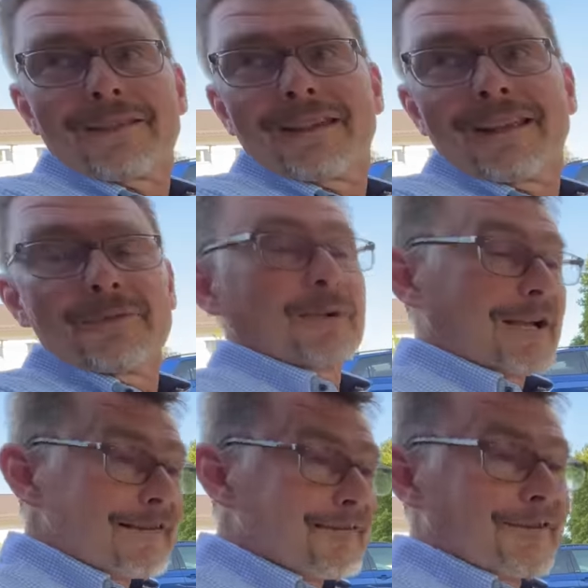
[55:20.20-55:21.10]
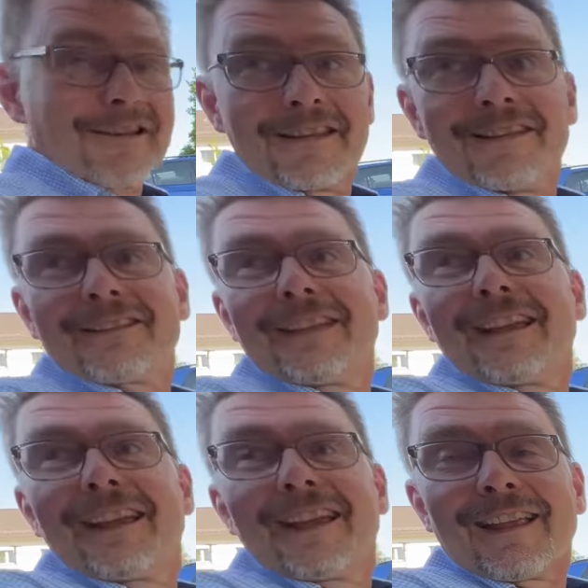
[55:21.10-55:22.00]
the end, we got the release,
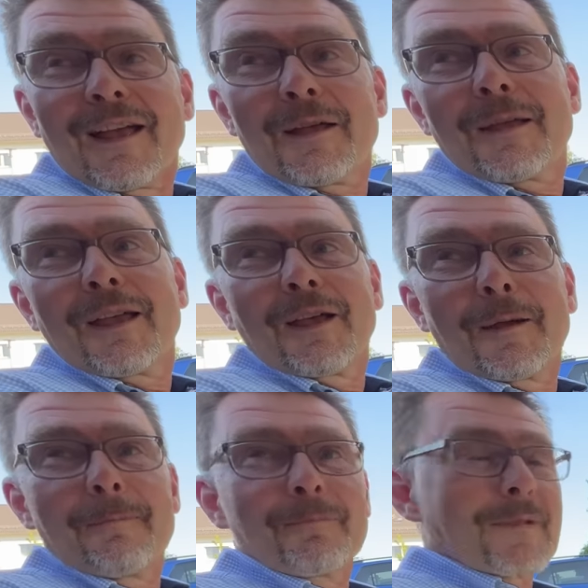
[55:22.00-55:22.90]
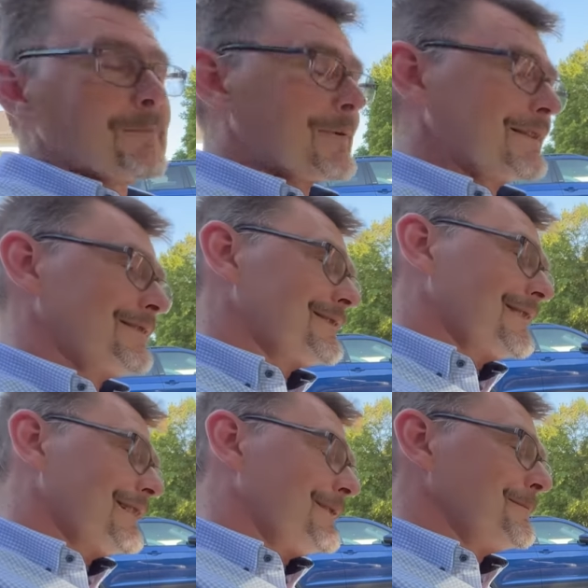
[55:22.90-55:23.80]
but
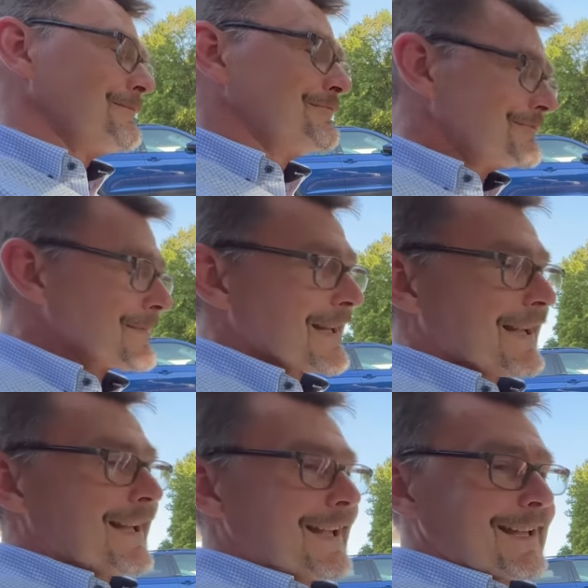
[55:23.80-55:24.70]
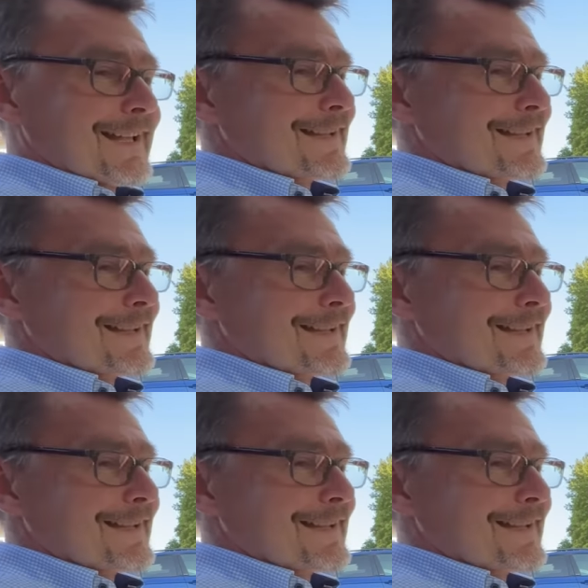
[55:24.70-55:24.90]
it took a lot of